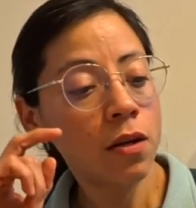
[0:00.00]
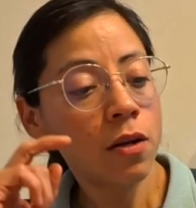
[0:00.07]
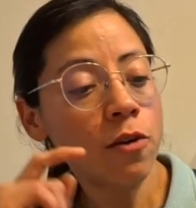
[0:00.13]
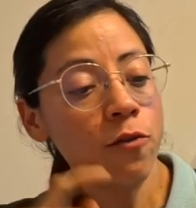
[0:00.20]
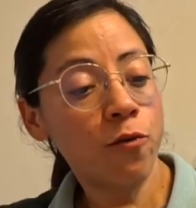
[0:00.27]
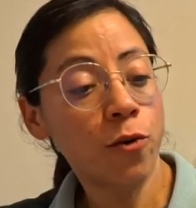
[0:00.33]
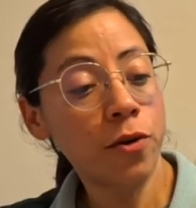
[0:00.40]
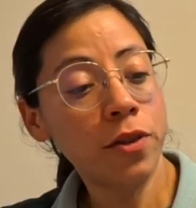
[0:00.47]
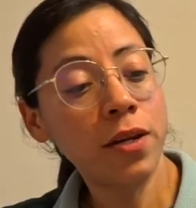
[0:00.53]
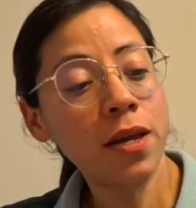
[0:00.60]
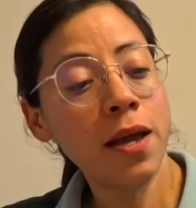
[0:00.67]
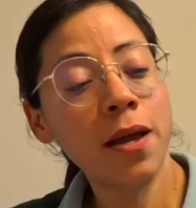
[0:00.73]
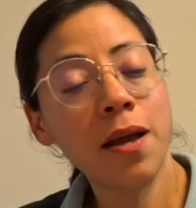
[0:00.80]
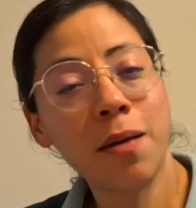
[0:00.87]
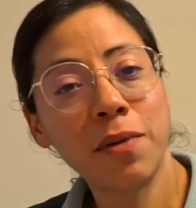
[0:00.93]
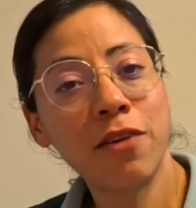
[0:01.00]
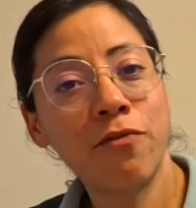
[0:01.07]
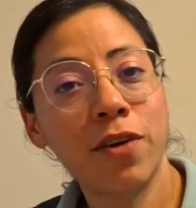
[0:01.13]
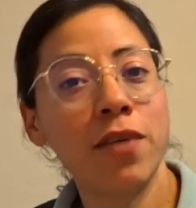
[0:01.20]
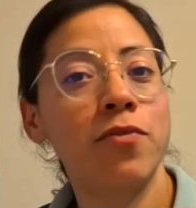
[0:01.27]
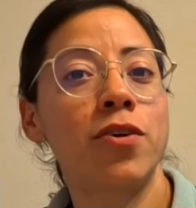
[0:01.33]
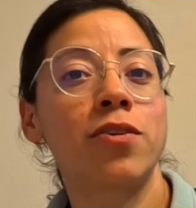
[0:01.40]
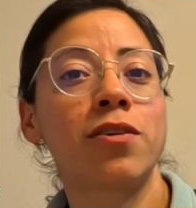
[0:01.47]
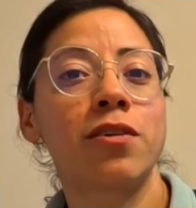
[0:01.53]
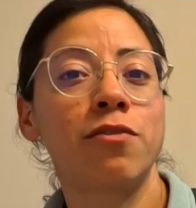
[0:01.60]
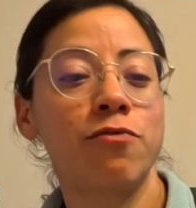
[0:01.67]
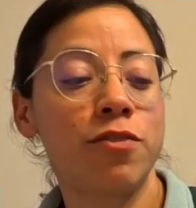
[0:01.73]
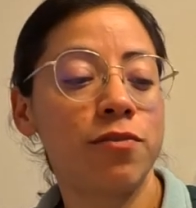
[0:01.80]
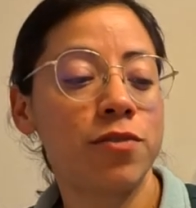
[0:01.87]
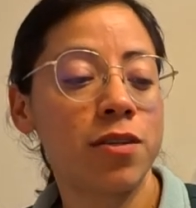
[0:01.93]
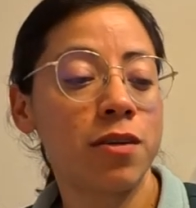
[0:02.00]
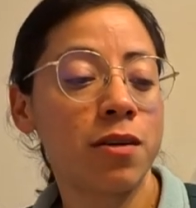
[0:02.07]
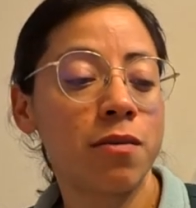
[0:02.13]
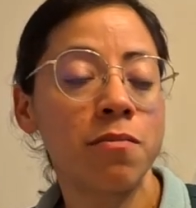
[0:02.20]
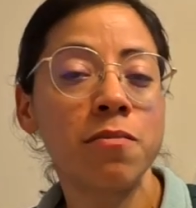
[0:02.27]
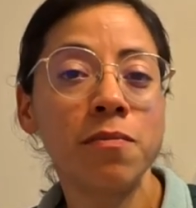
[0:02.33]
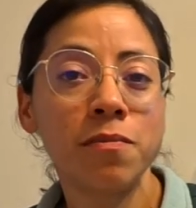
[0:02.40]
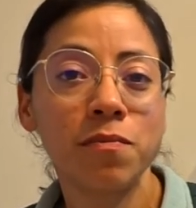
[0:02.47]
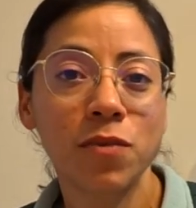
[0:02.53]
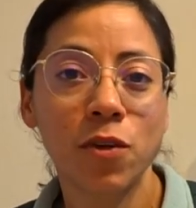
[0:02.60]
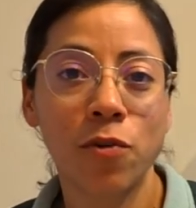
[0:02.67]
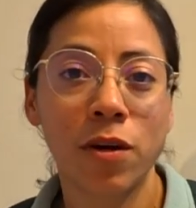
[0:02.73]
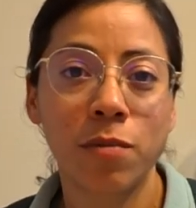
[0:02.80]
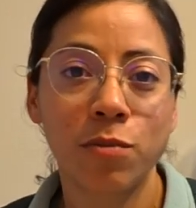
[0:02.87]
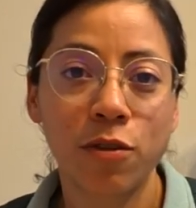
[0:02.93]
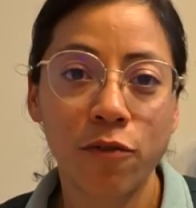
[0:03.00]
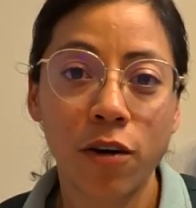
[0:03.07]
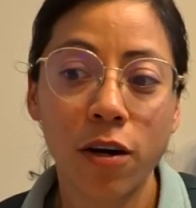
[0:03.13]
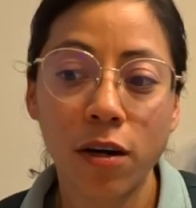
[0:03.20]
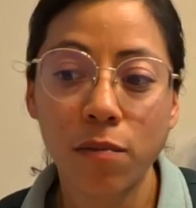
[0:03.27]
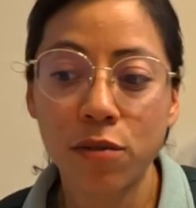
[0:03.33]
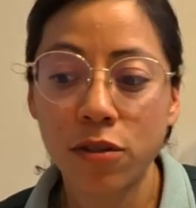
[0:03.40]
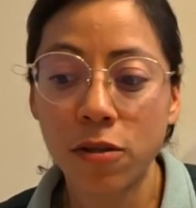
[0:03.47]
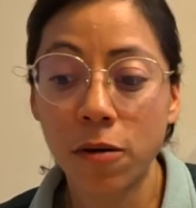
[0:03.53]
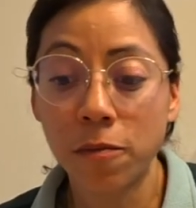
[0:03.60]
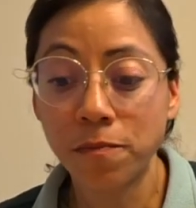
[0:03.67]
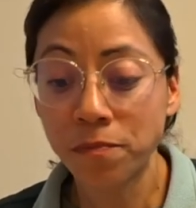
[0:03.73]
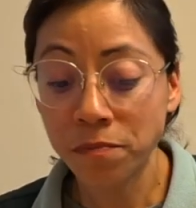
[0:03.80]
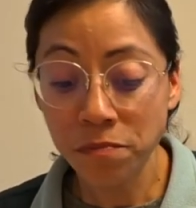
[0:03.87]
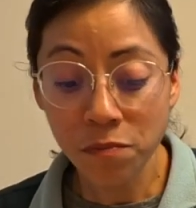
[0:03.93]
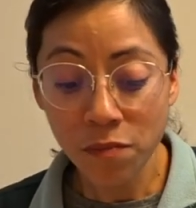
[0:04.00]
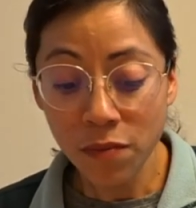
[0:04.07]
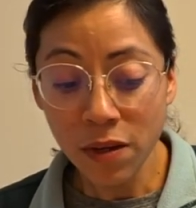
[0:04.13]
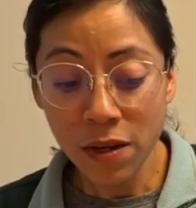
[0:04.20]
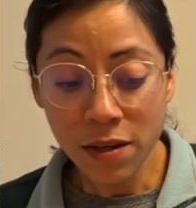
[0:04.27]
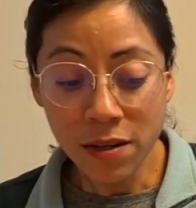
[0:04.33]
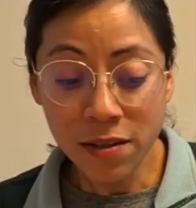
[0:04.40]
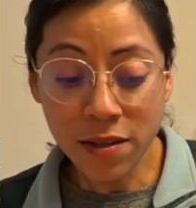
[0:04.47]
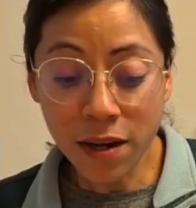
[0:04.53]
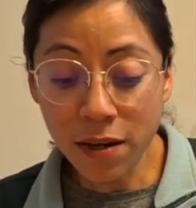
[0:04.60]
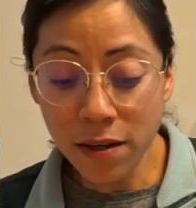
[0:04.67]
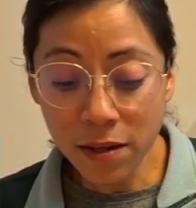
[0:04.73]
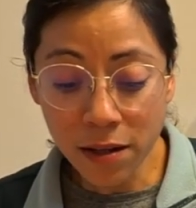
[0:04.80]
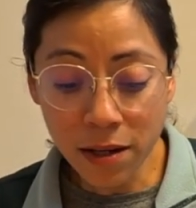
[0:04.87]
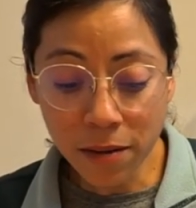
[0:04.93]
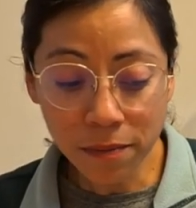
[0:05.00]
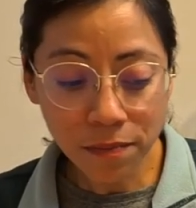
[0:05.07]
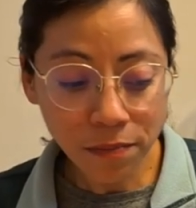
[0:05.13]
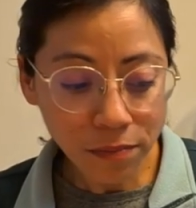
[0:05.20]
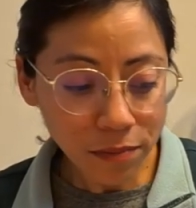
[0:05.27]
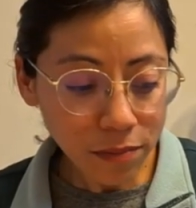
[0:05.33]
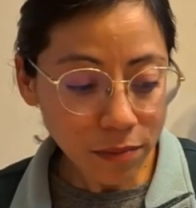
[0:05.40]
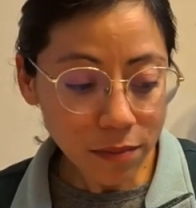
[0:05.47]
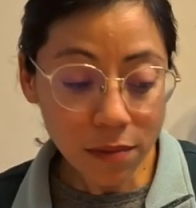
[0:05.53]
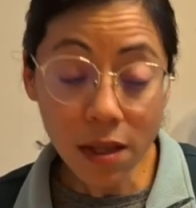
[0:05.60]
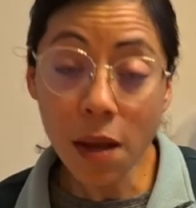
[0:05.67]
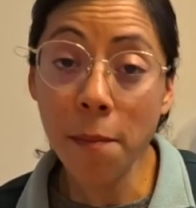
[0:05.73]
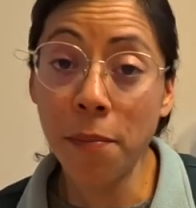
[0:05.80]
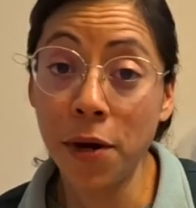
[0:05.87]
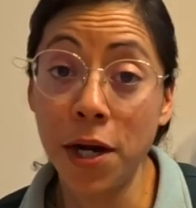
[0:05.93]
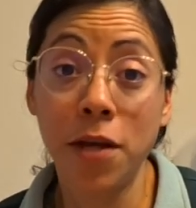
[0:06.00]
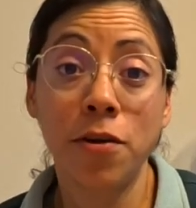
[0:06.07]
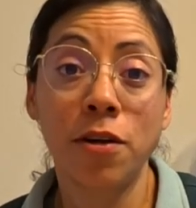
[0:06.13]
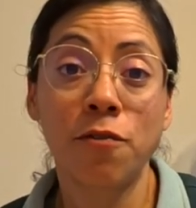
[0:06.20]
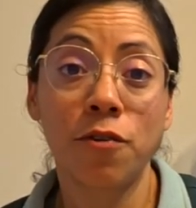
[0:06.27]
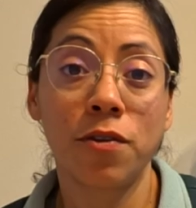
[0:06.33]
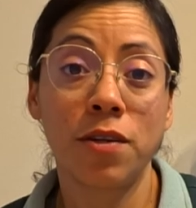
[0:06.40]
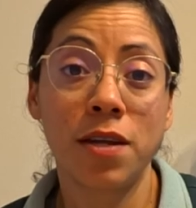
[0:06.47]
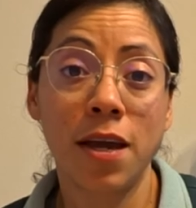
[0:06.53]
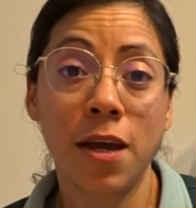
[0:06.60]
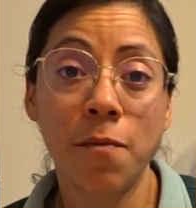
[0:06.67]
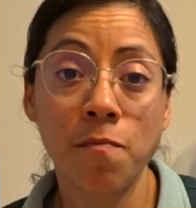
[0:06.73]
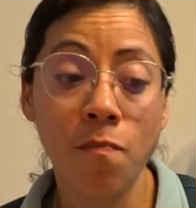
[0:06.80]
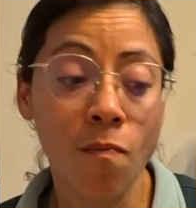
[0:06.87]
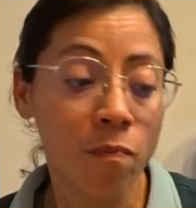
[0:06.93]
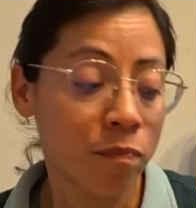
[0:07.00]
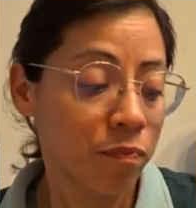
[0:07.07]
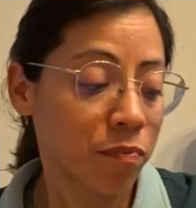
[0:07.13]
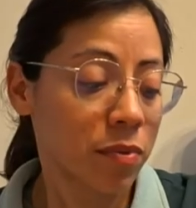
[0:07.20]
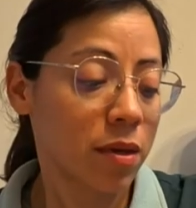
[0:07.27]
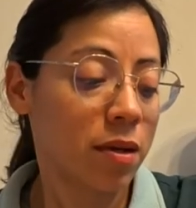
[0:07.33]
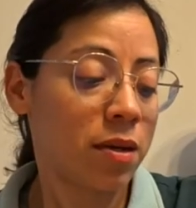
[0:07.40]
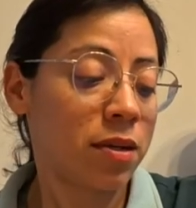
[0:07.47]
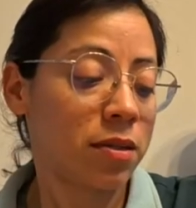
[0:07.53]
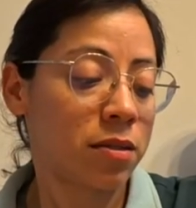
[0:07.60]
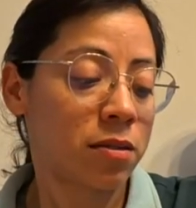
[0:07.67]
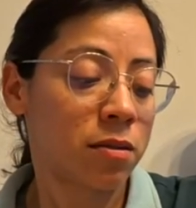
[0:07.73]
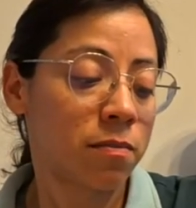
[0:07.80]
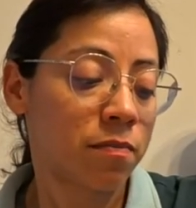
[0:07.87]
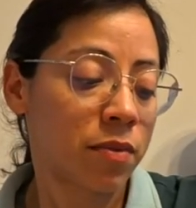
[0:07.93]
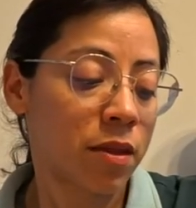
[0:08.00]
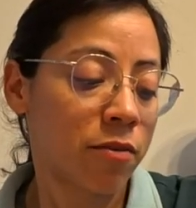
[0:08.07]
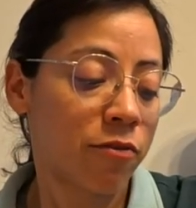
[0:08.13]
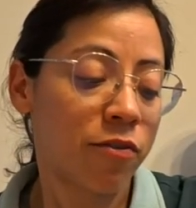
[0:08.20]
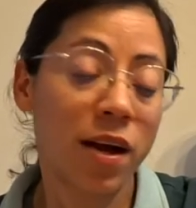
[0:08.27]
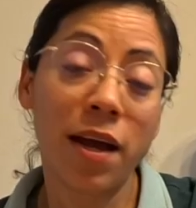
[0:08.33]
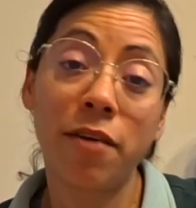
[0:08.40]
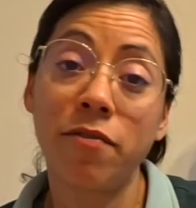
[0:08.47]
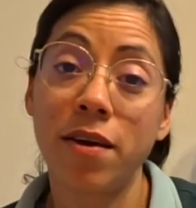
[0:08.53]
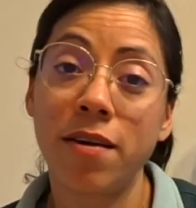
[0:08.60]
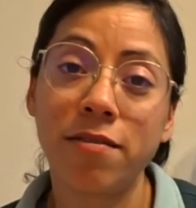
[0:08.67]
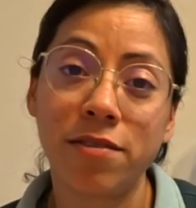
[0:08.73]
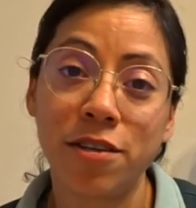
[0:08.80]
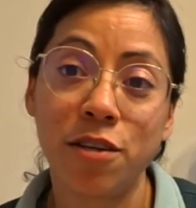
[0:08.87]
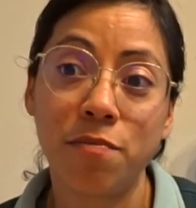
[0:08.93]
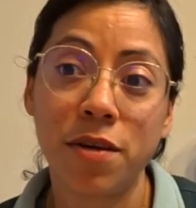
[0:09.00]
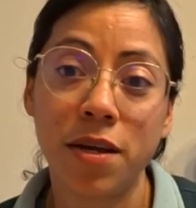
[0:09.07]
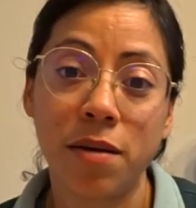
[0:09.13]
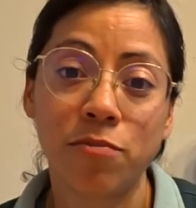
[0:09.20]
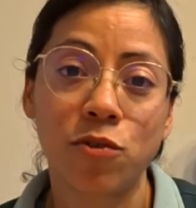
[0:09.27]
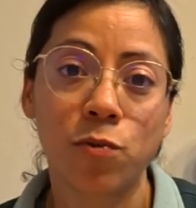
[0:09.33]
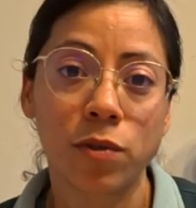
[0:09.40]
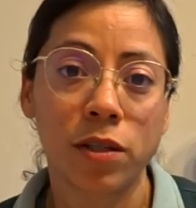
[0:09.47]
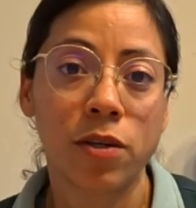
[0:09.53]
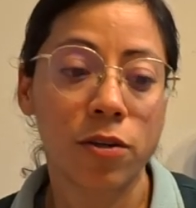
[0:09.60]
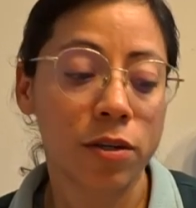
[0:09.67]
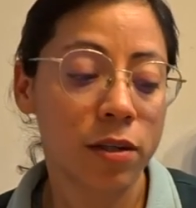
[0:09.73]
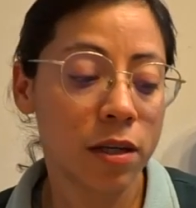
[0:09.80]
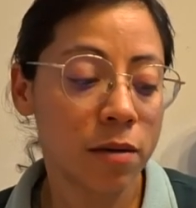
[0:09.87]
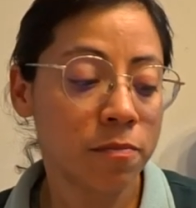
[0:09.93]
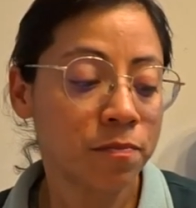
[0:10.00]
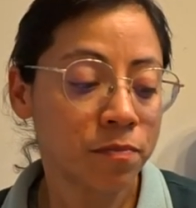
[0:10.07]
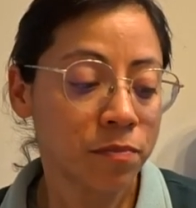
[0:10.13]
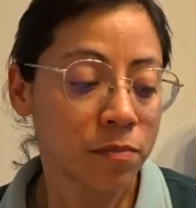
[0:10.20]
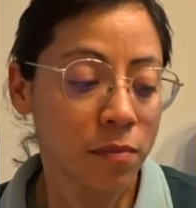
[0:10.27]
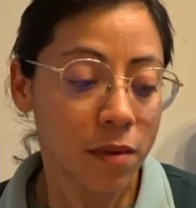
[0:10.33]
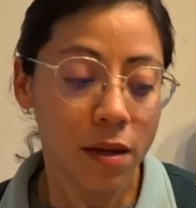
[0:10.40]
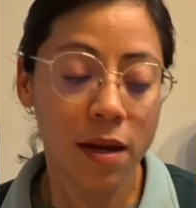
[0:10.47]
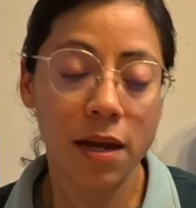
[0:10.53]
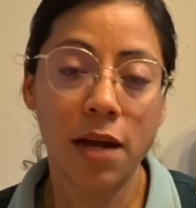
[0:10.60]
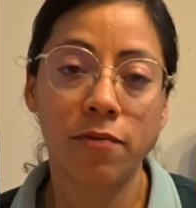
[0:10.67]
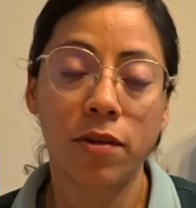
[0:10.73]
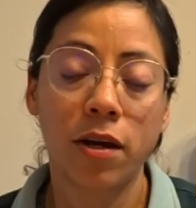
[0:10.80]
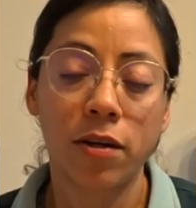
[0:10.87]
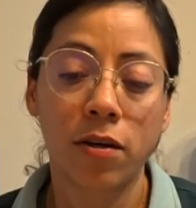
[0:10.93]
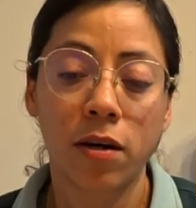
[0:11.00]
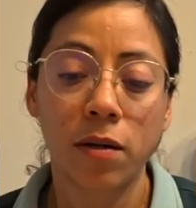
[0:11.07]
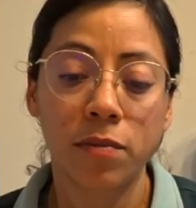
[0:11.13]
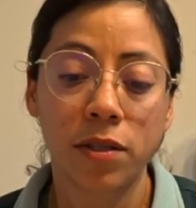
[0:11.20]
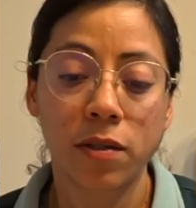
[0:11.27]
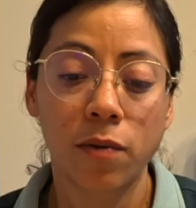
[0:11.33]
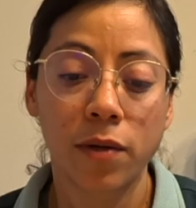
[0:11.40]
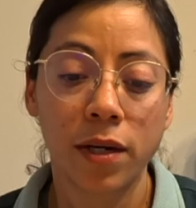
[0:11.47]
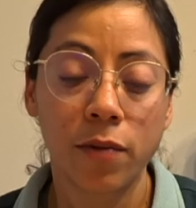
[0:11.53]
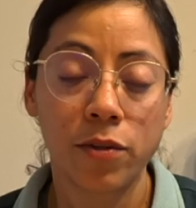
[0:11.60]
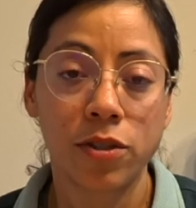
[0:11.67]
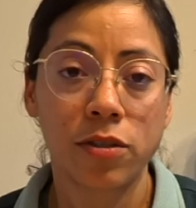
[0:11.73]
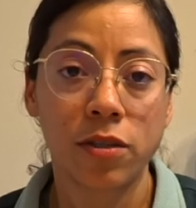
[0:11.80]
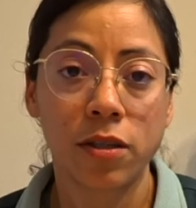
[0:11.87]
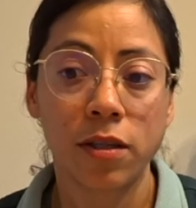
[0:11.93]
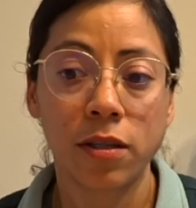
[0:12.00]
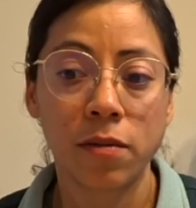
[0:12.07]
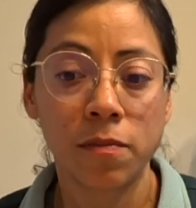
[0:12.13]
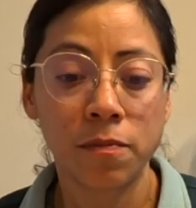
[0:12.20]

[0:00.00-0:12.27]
For the day, I'm at 515 grams of carbs. So technically, pretty good for the day. It's 5:18 p.m., so really early, and have a lot of carbs in already, which is good.